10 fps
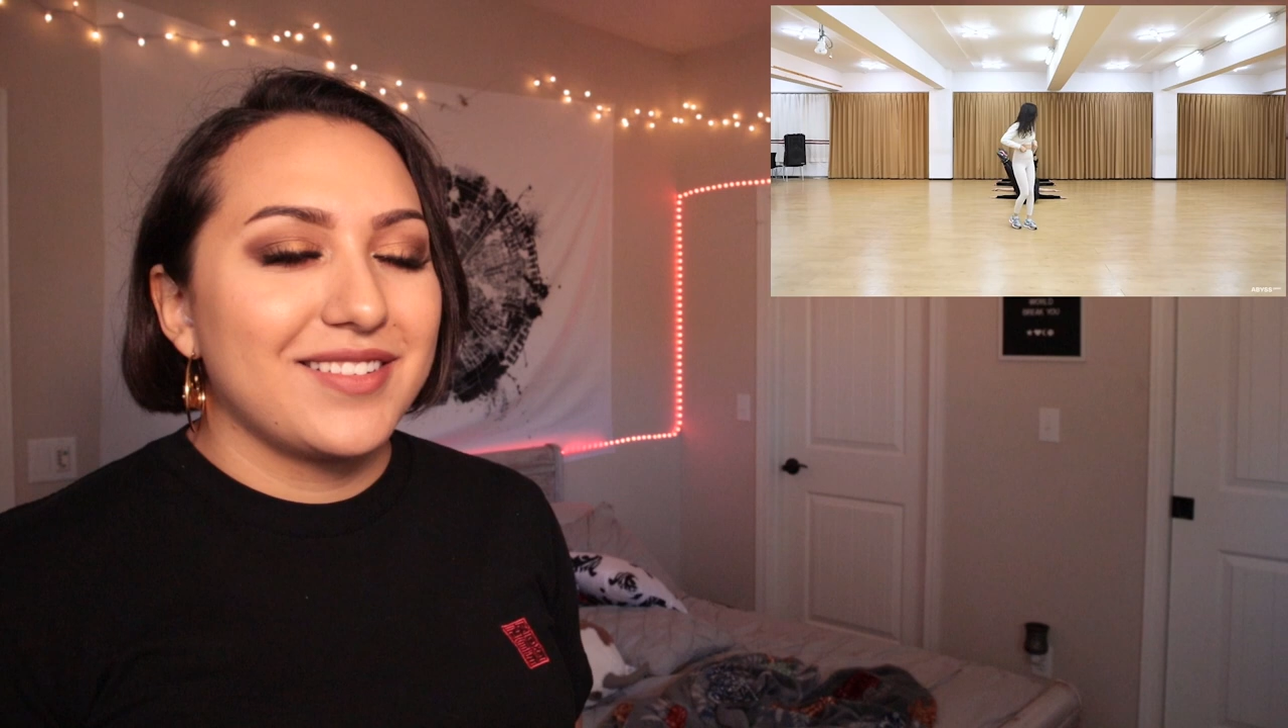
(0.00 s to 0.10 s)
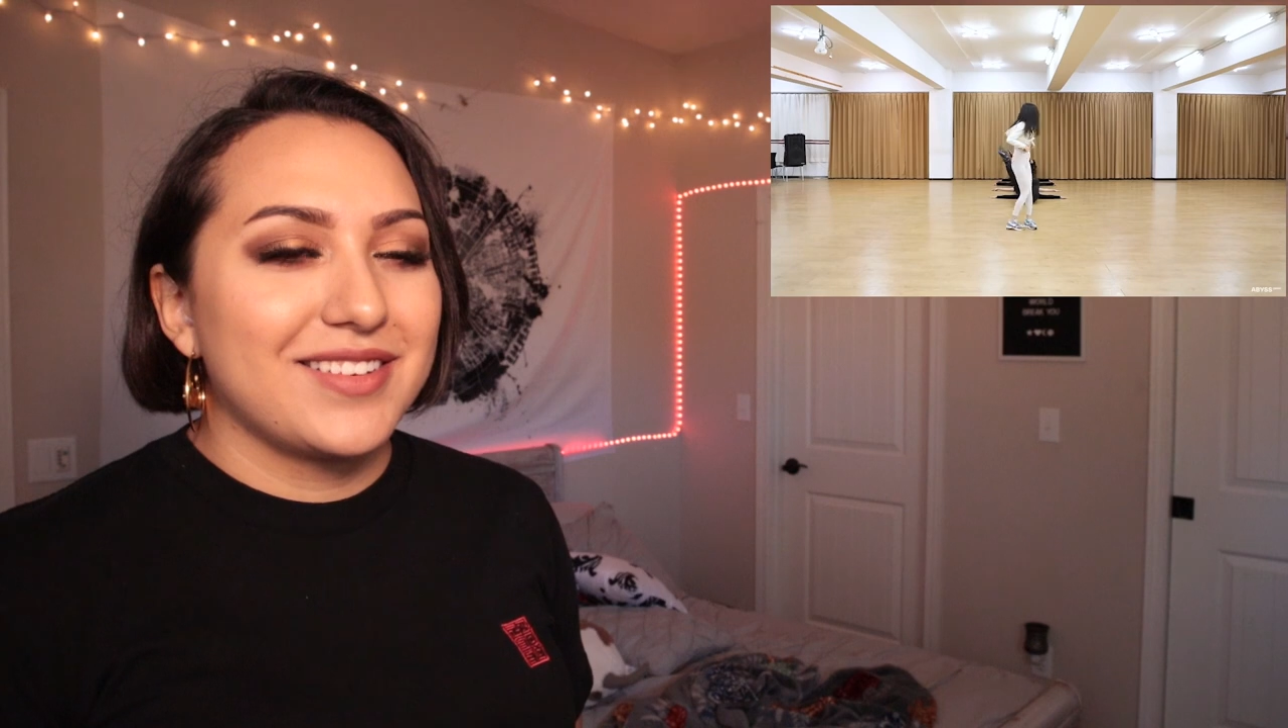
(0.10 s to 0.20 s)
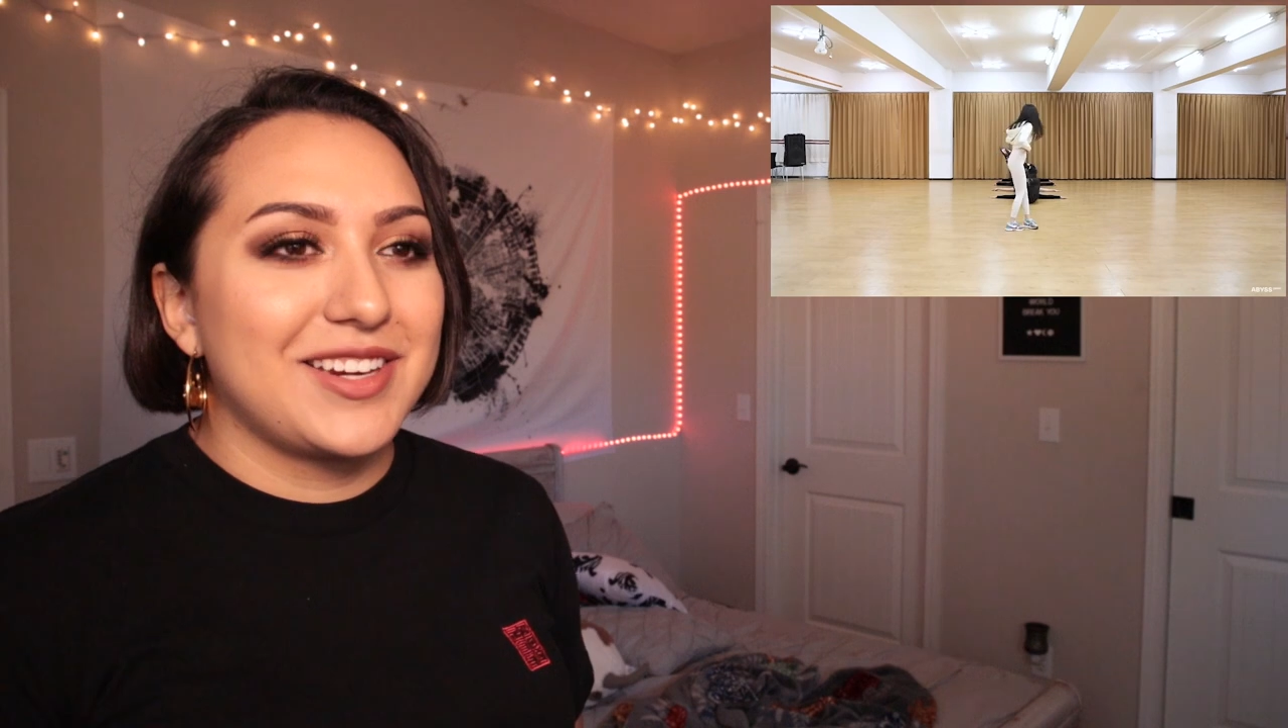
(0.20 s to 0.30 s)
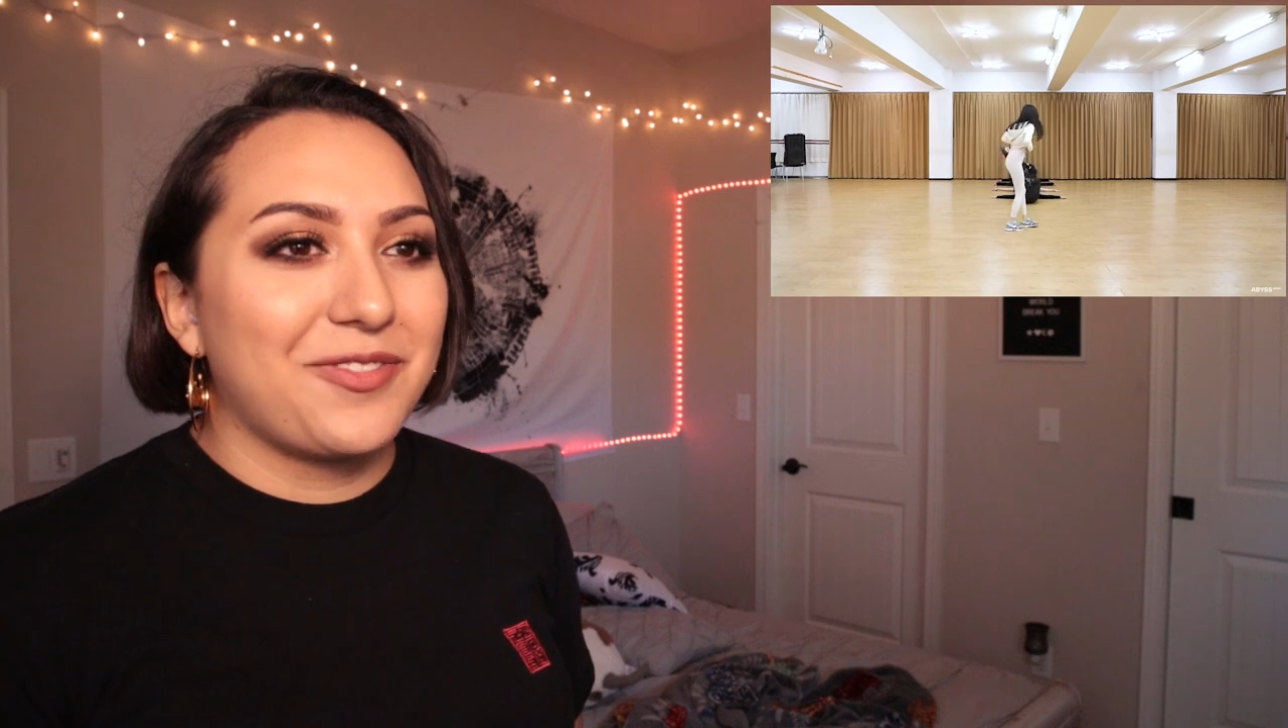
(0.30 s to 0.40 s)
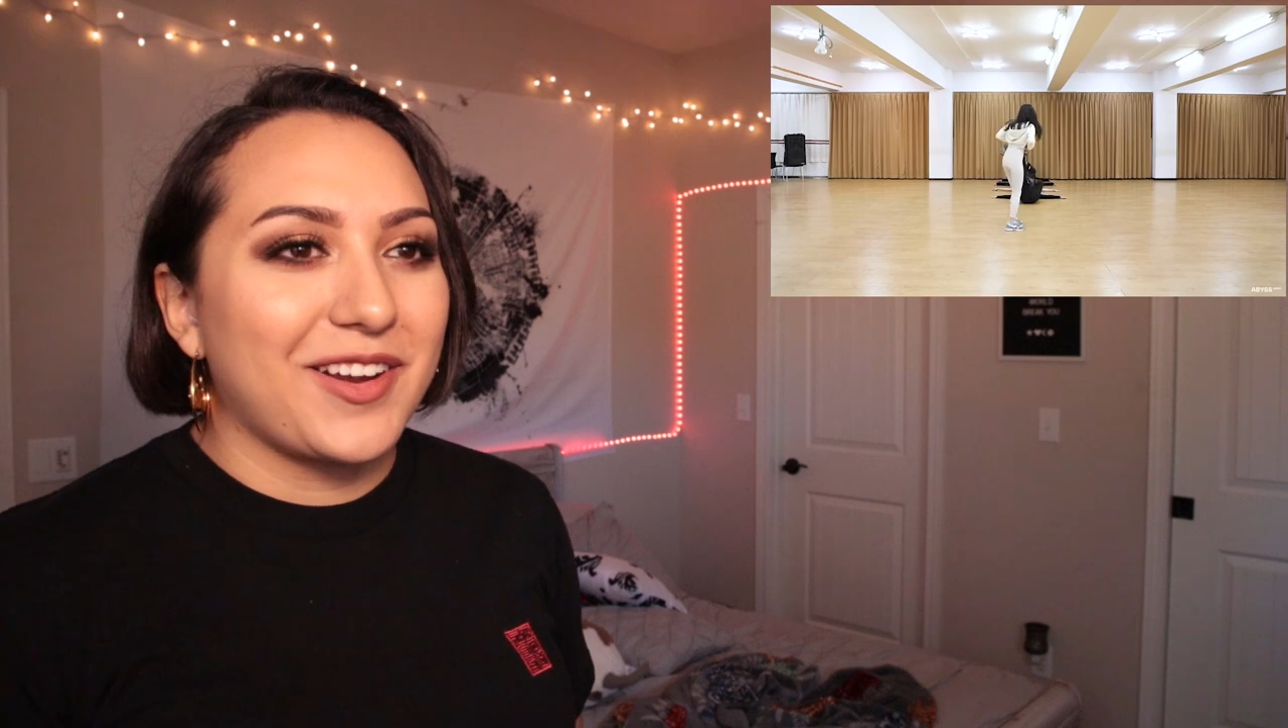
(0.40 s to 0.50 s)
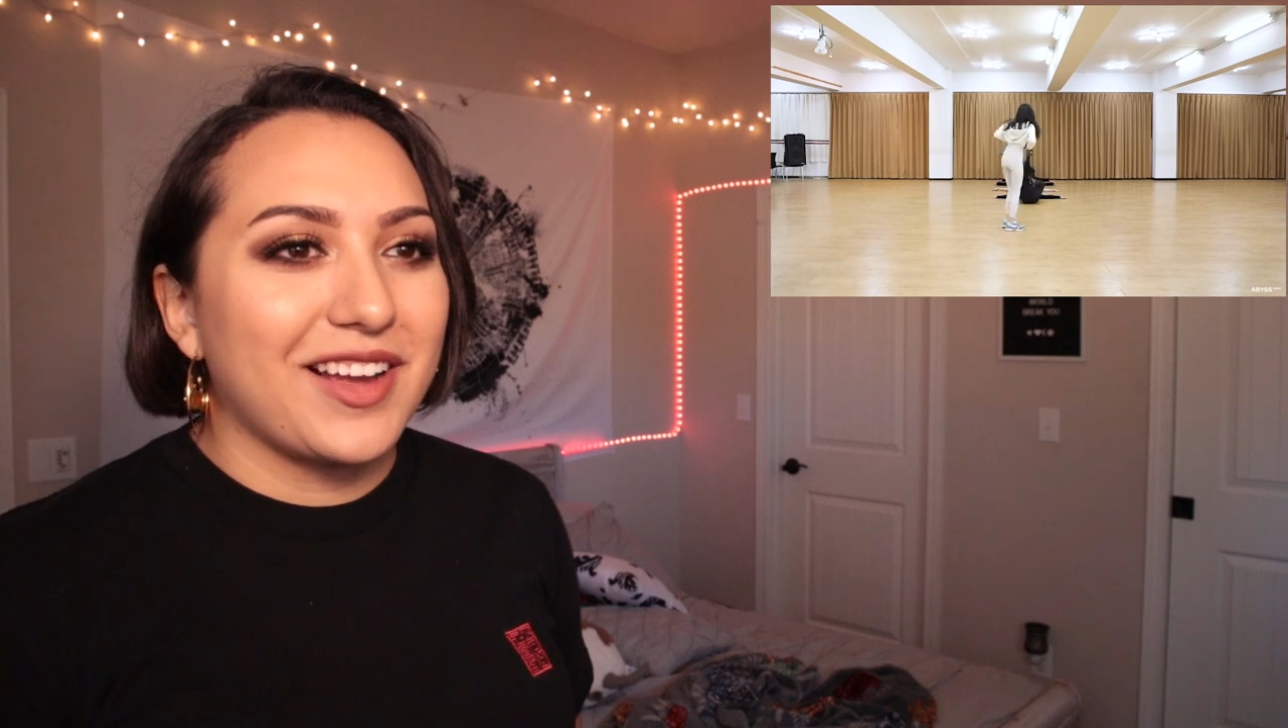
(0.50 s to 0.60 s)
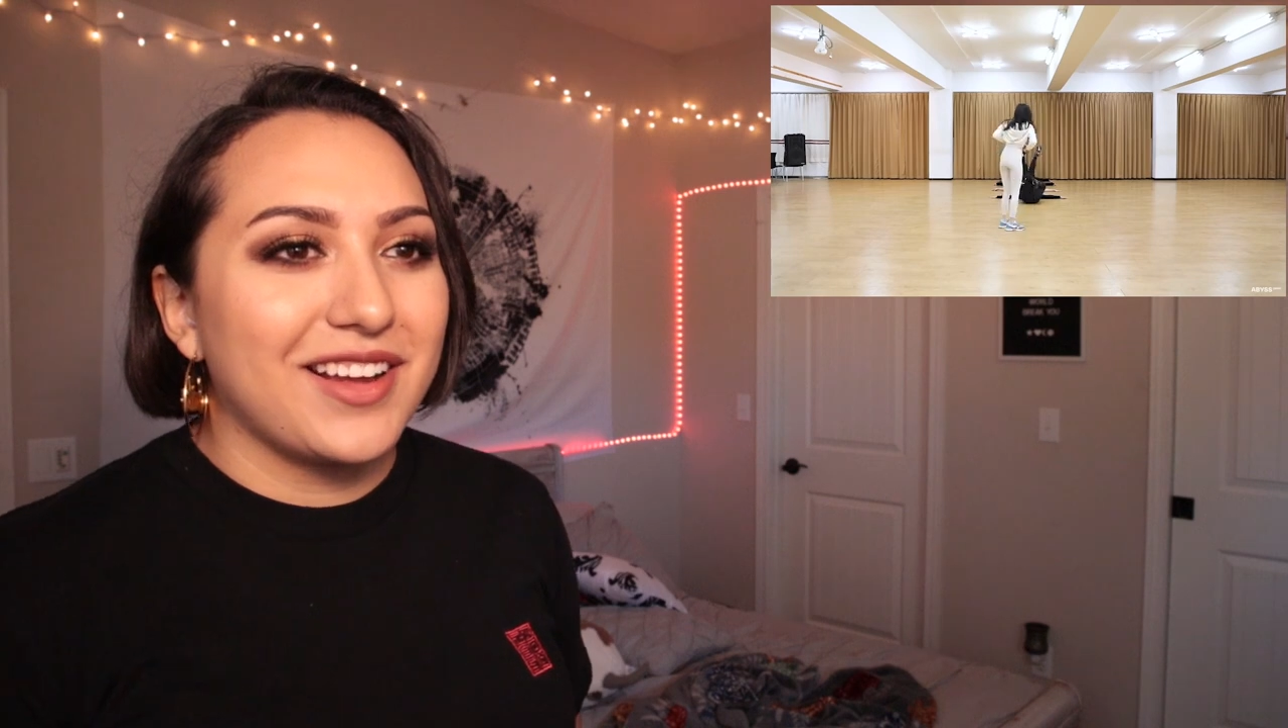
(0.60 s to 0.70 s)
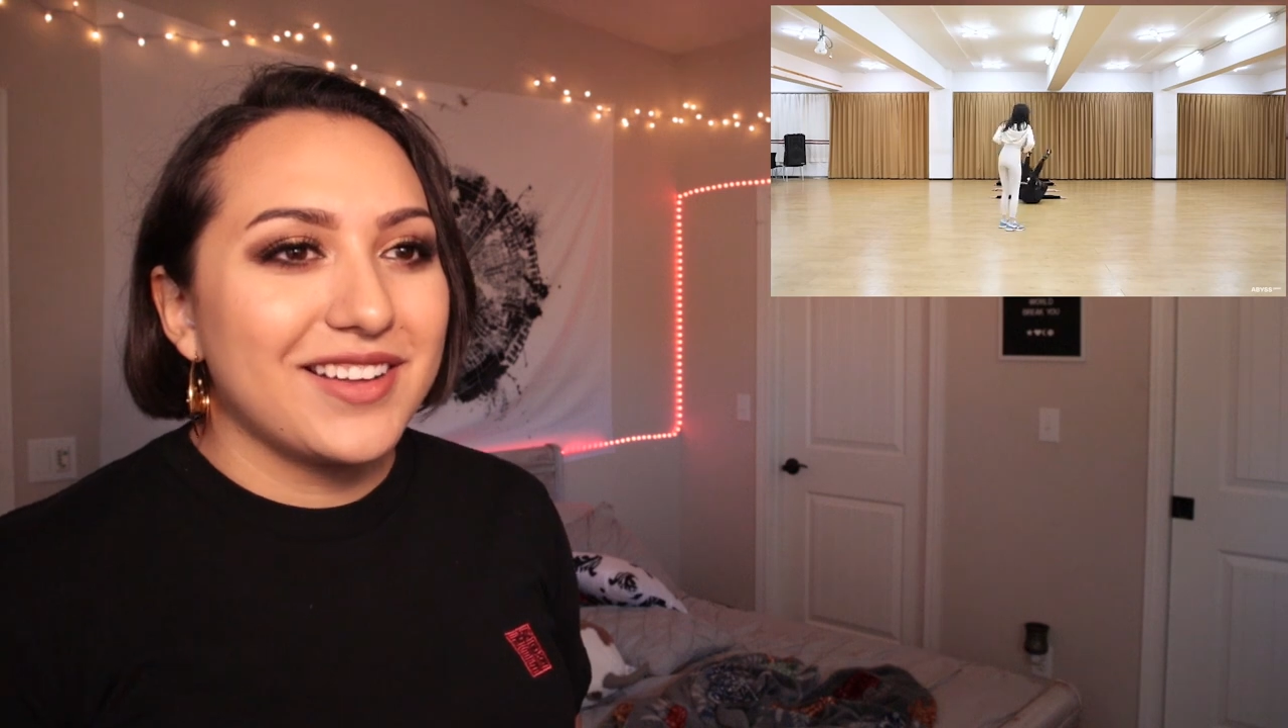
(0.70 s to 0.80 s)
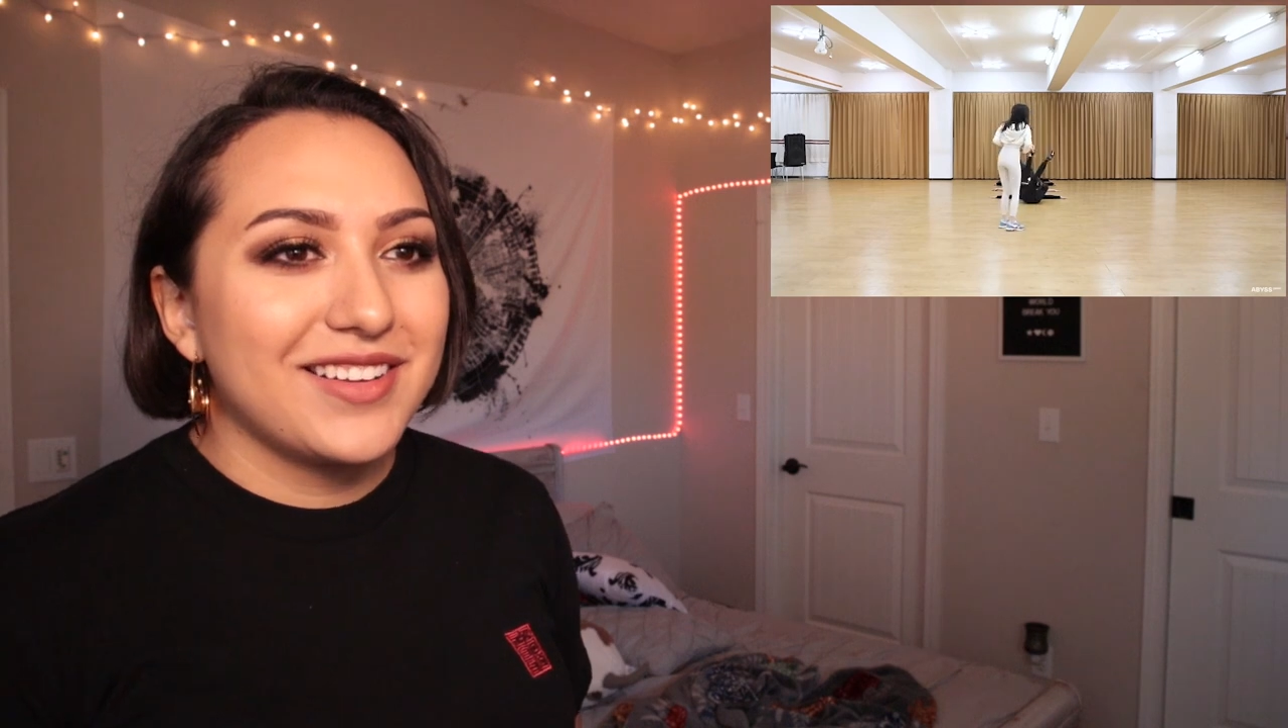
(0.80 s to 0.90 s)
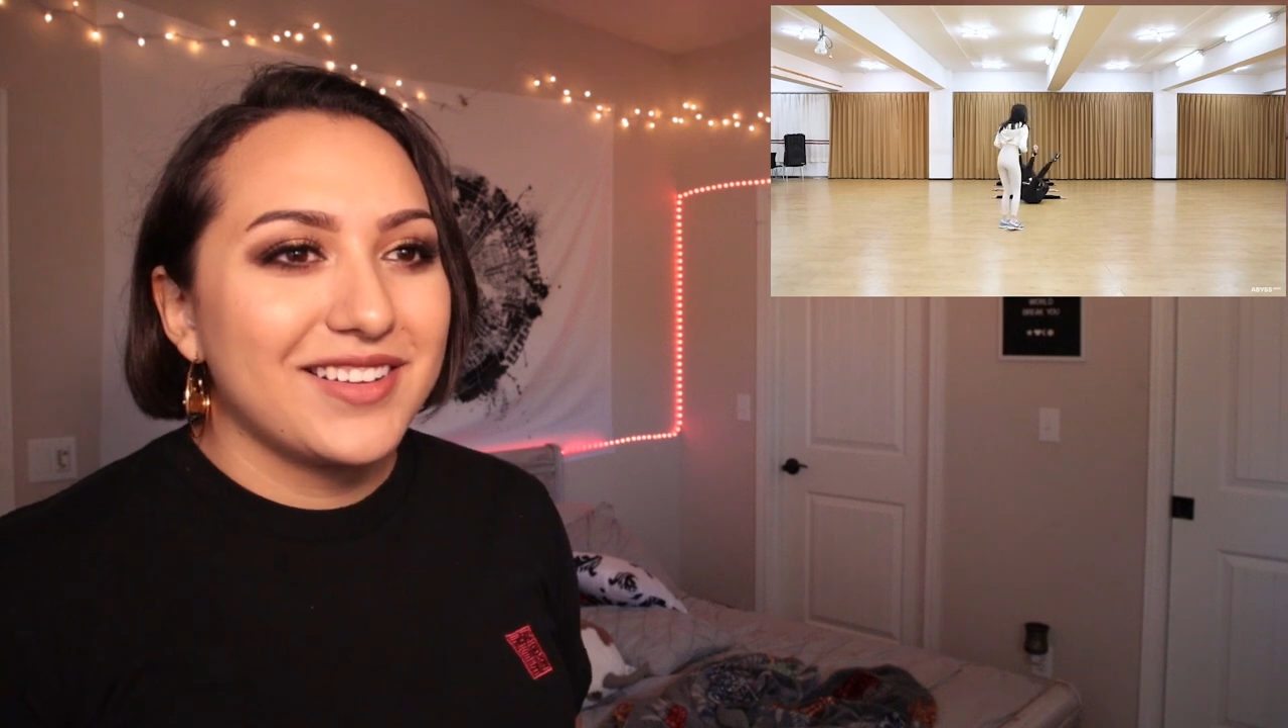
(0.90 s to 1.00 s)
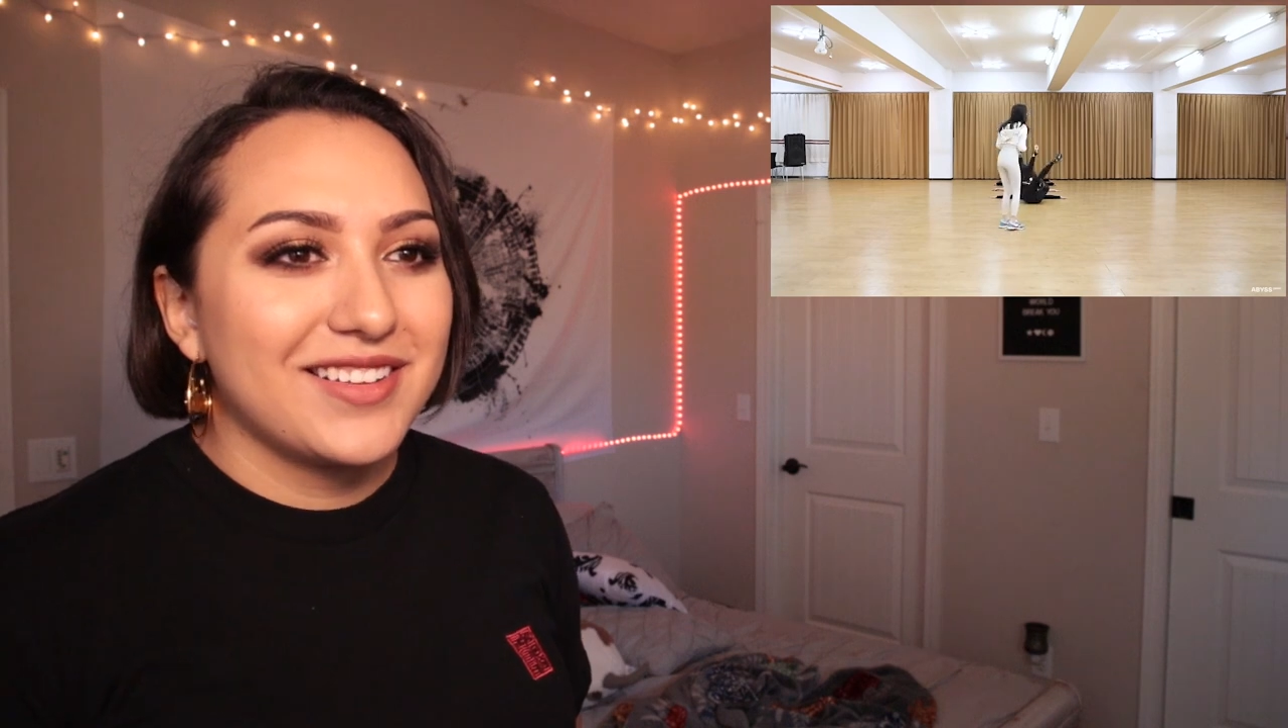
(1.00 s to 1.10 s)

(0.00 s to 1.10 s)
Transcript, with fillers: oh she forgot.